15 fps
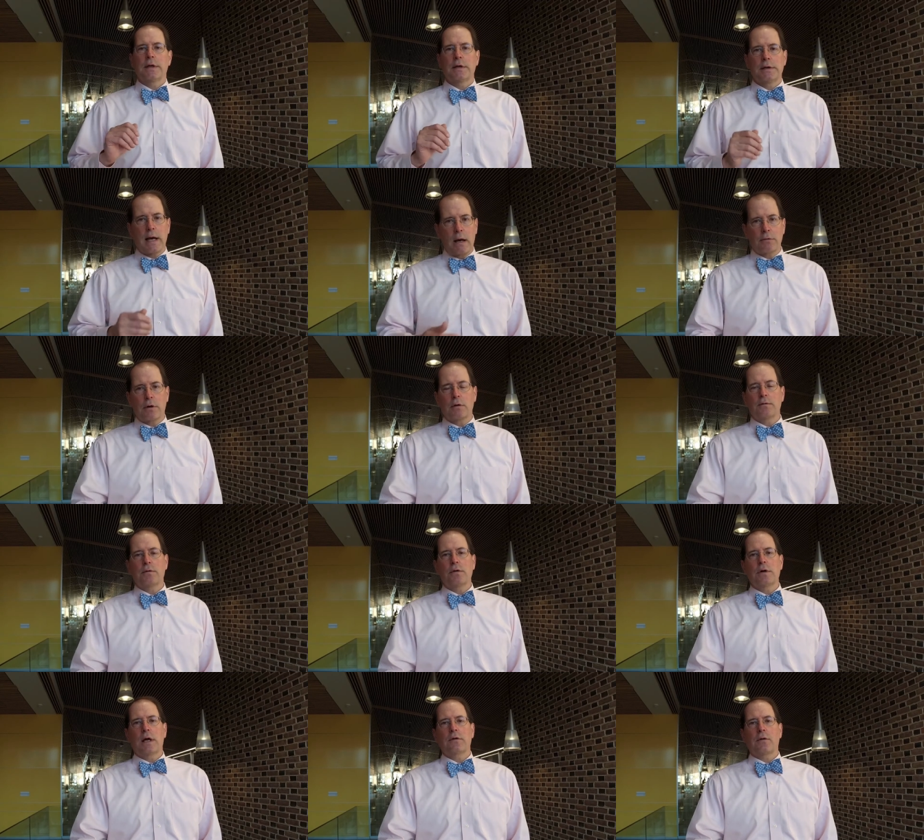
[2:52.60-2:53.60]
but then
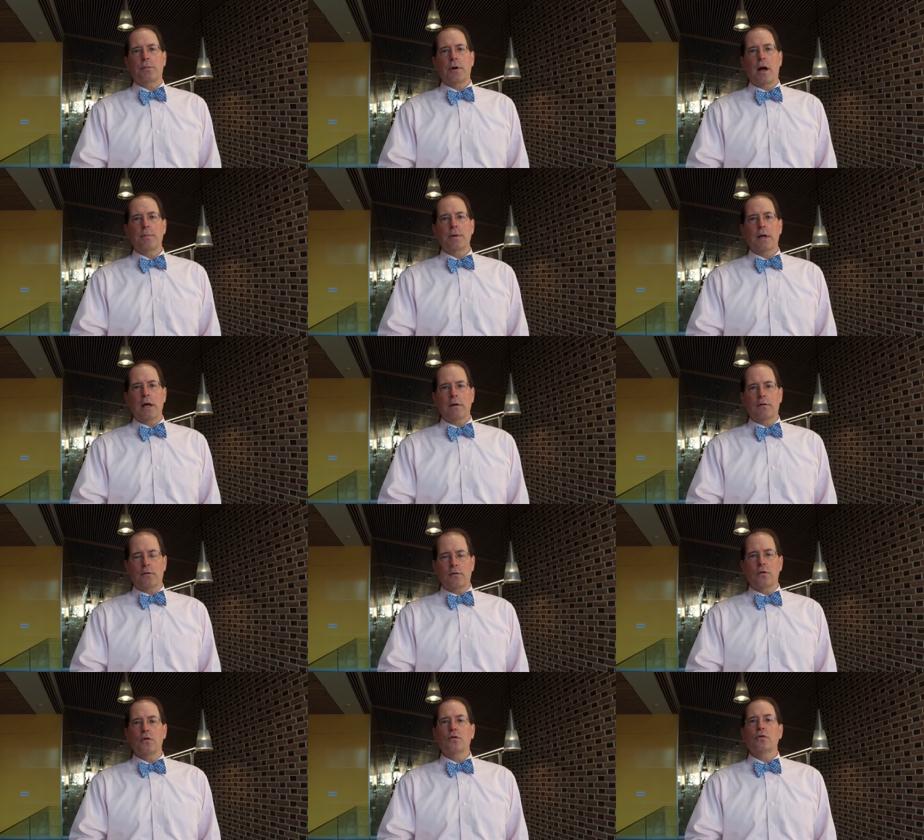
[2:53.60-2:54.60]
downconvert as it
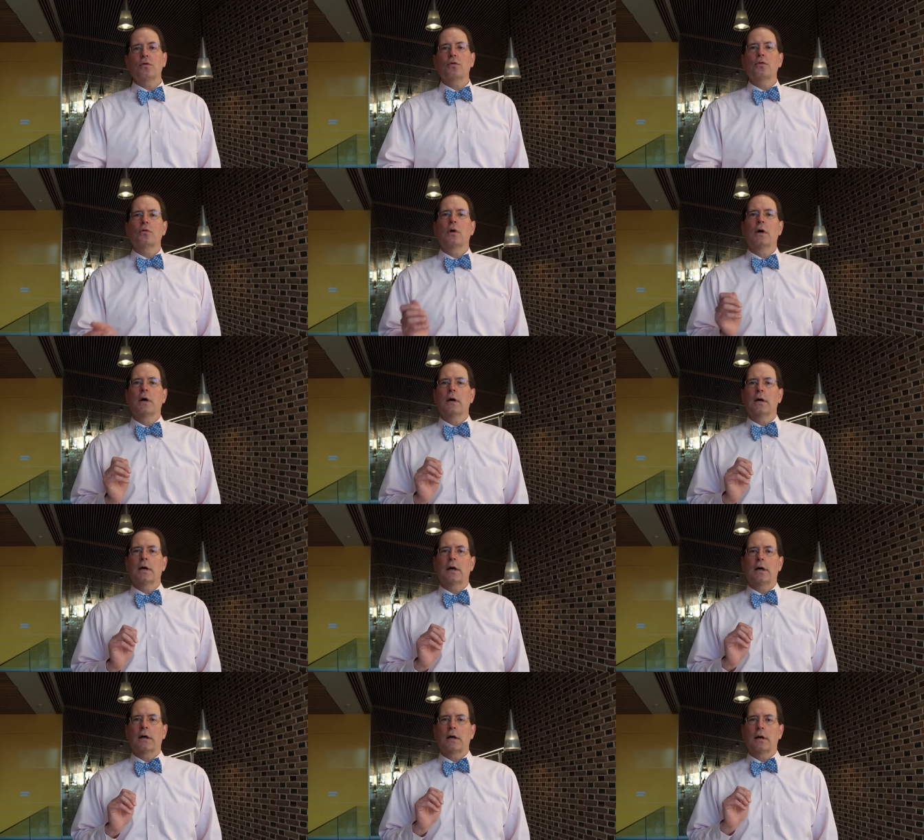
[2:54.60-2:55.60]
propagates to
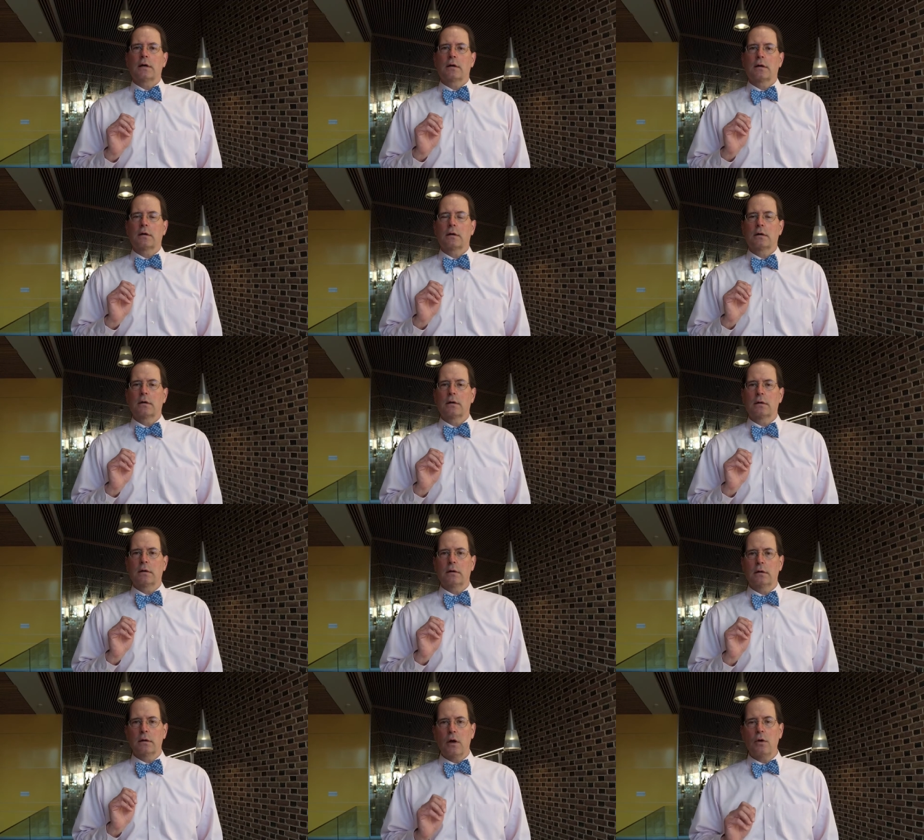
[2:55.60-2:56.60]
uh,
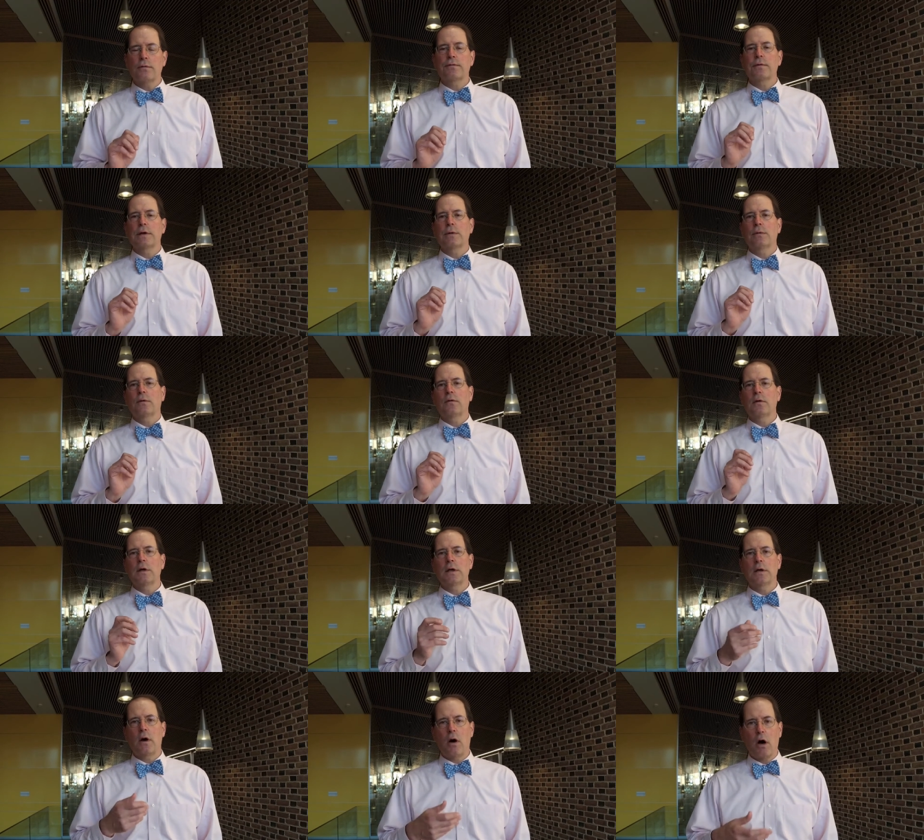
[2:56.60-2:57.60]
low
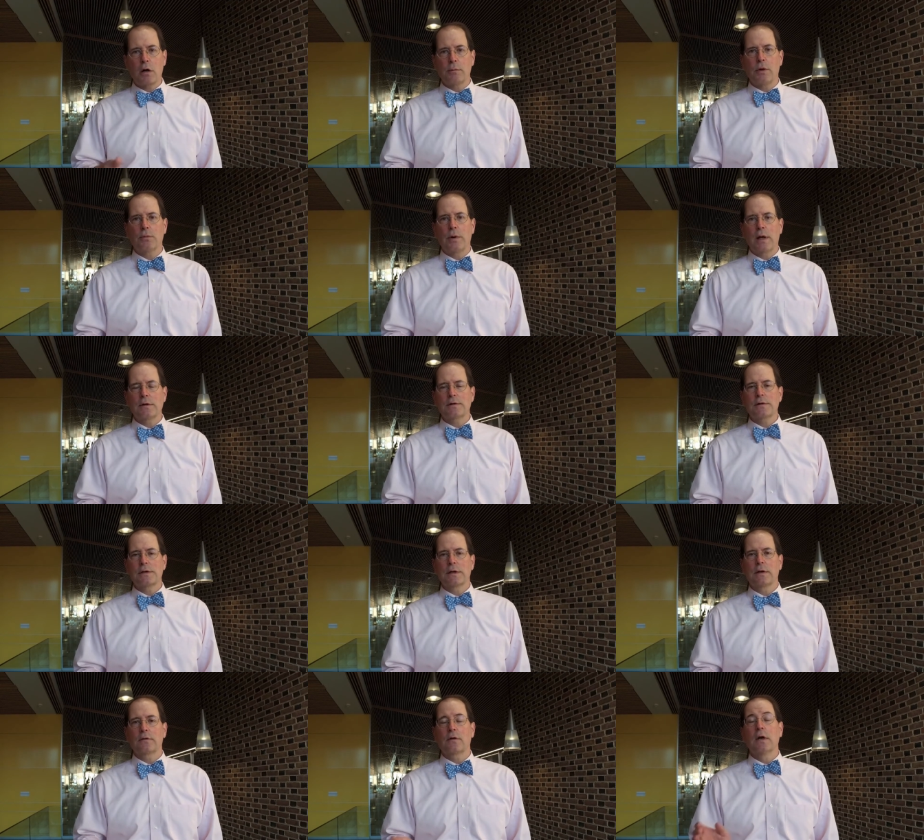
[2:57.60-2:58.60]
frequency audible range
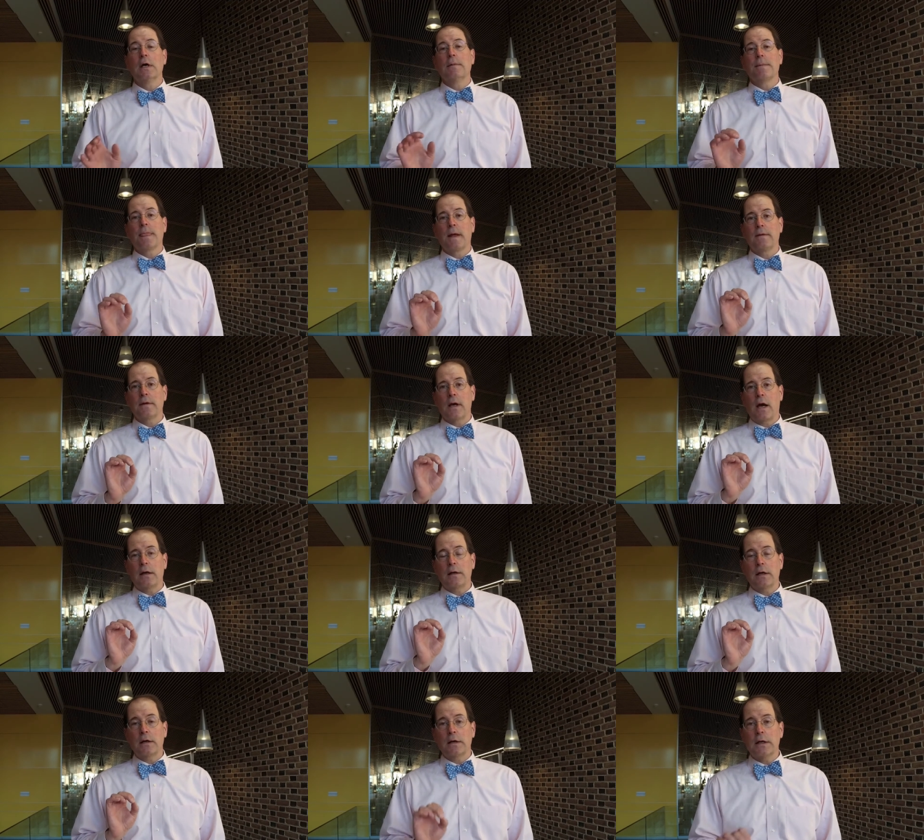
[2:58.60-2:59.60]
things. And the
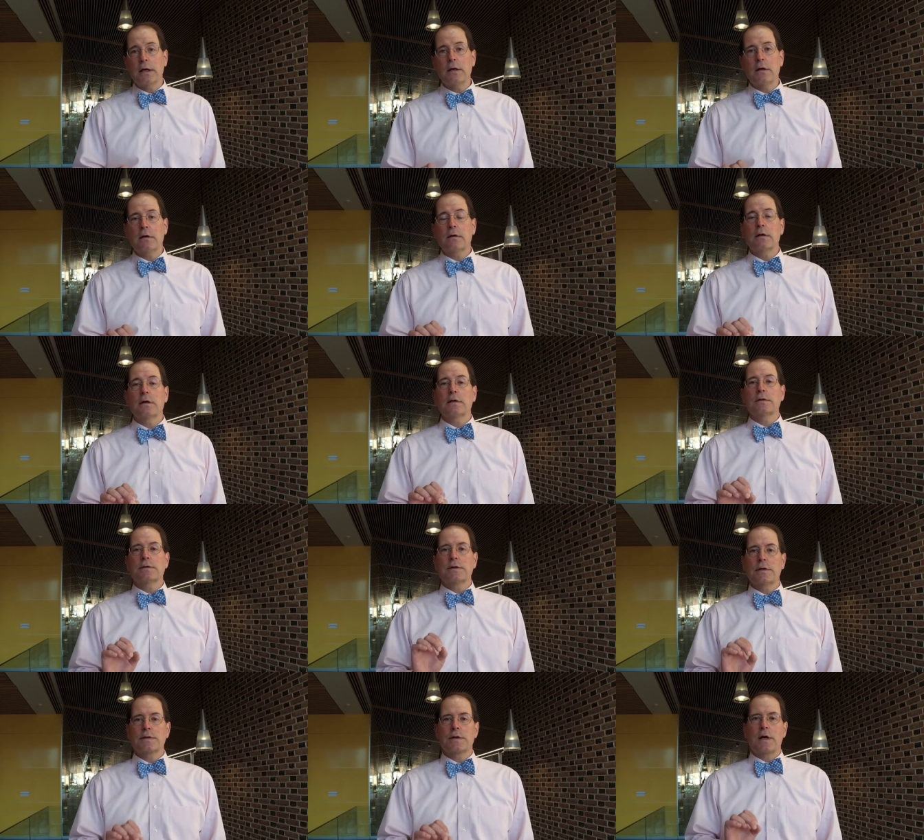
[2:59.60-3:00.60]
idea here
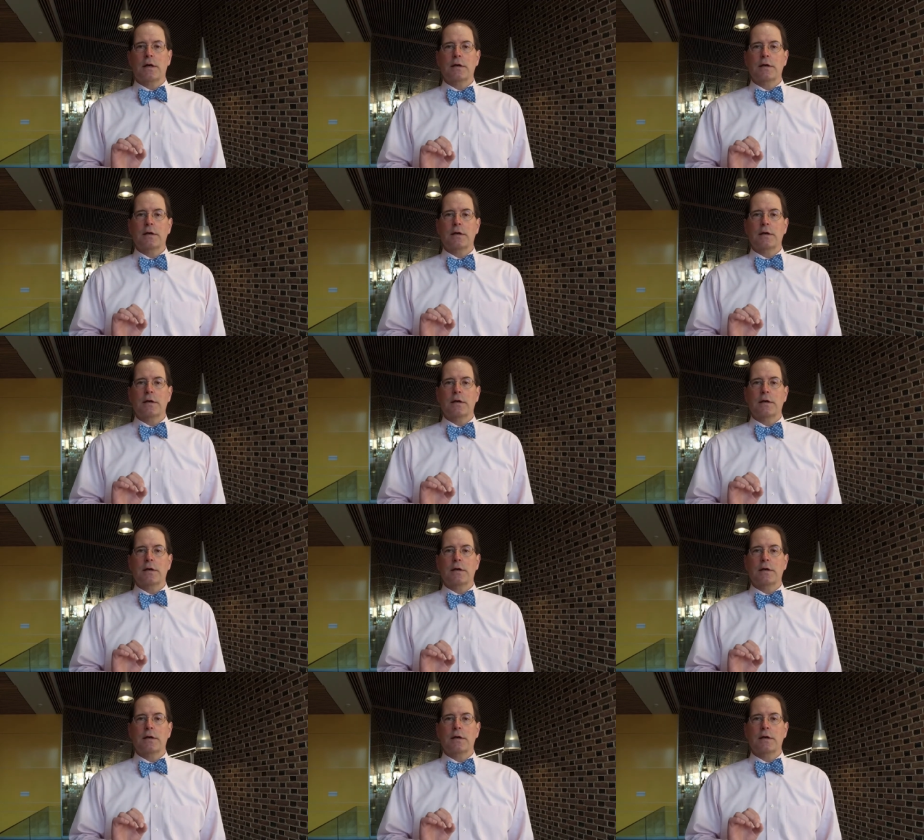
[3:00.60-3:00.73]
is this